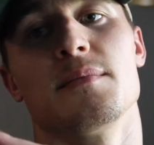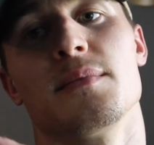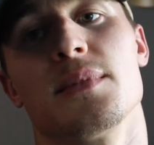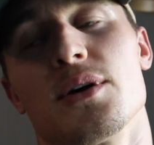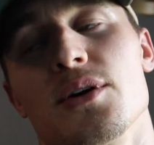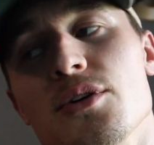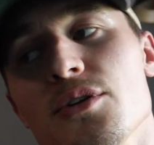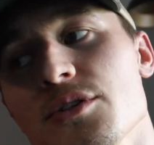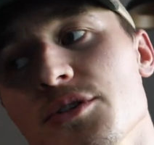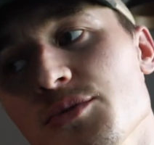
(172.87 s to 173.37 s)
My
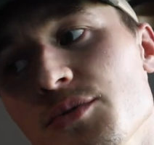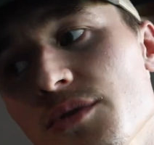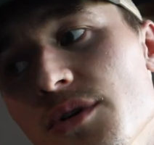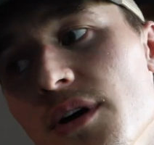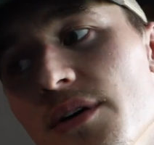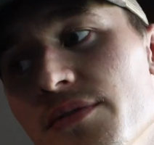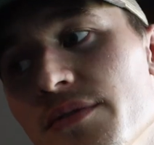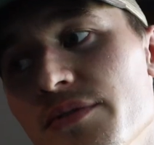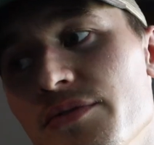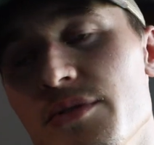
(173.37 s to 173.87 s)
girl's
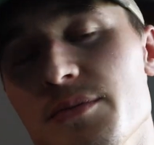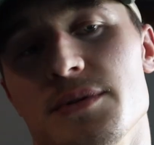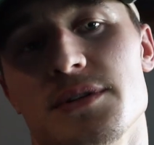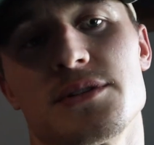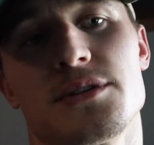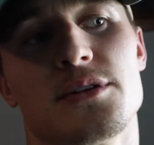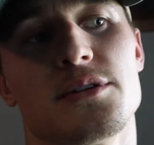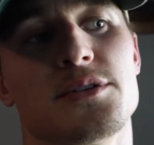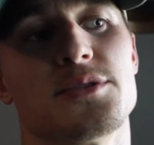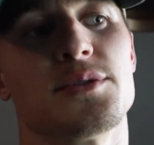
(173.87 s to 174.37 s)
recovering from a
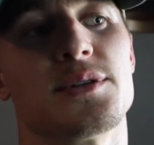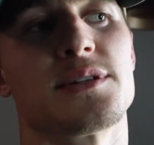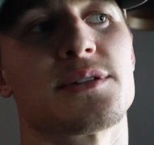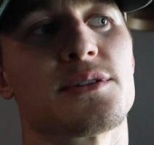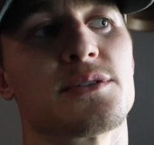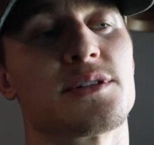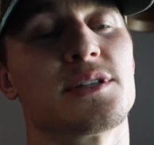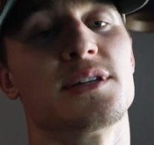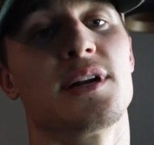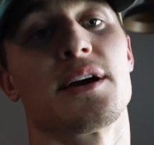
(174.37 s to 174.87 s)
surgery,
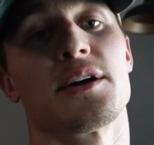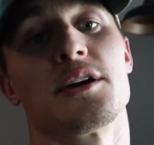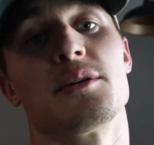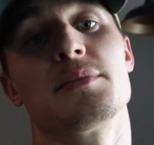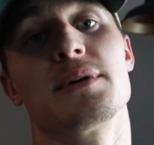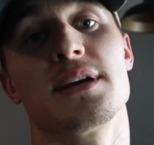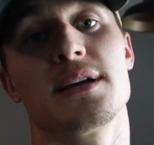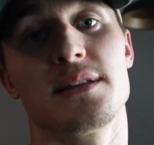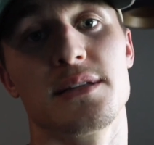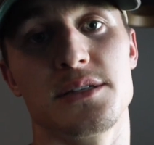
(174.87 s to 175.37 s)
so she's not going to
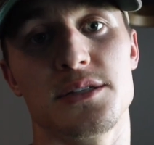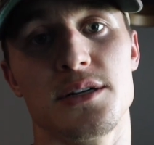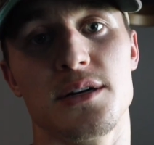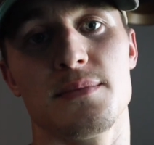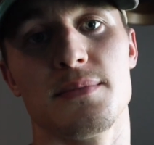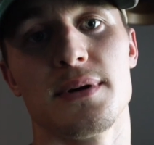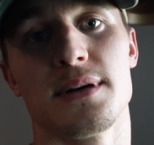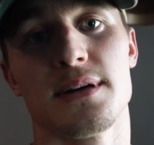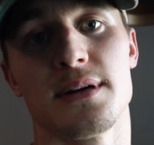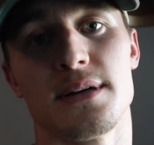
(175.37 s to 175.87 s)
be in the
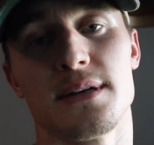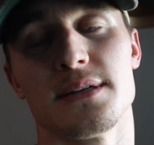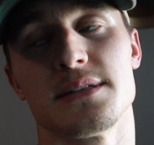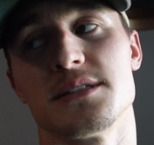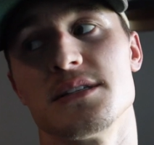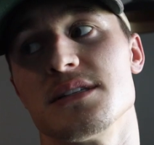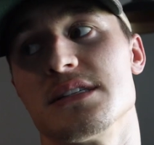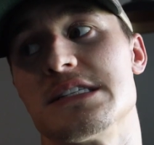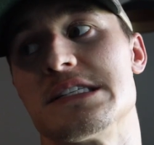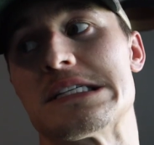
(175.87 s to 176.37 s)
gym.
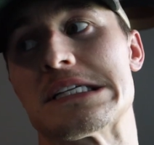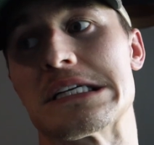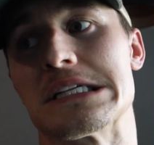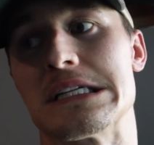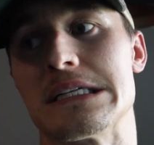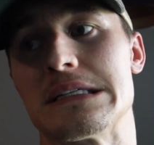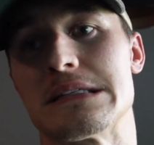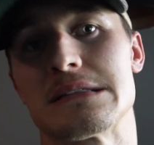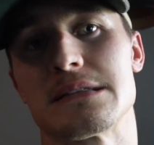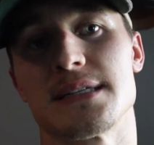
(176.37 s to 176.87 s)
She's
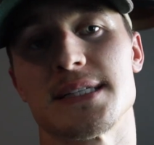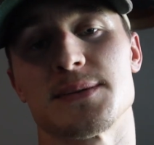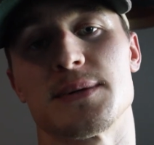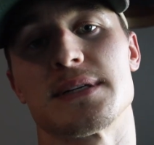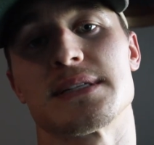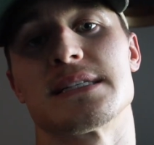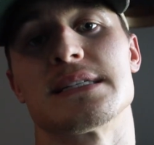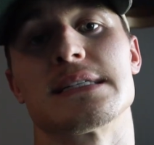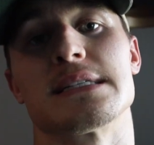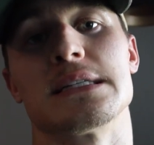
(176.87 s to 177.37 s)
chilling. That's why
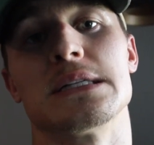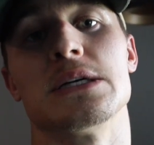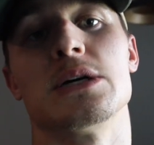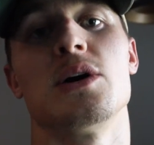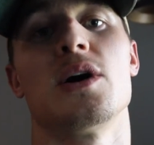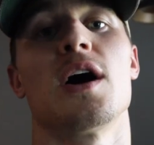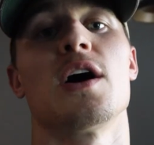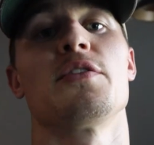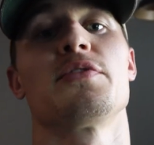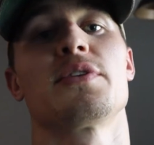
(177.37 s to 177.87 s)
she's a
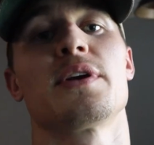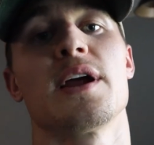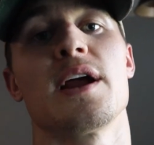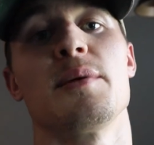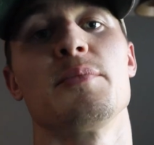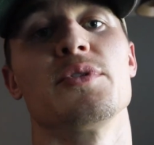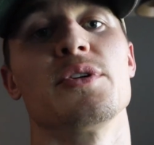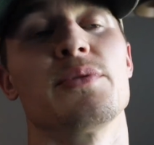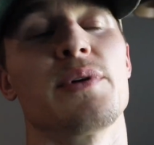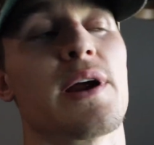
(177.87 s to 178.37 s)
little off
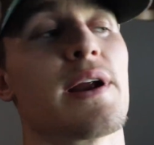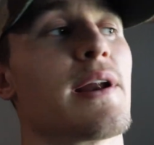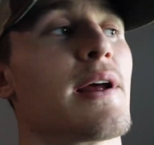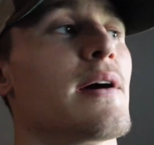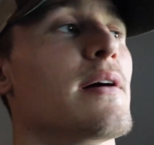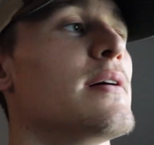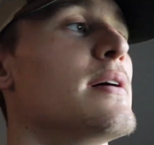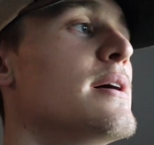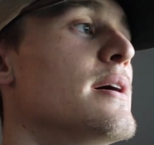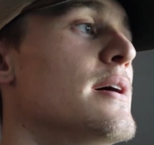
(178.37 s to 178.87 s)
camera right
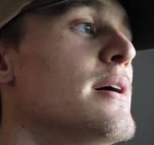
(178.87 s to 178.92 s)
now.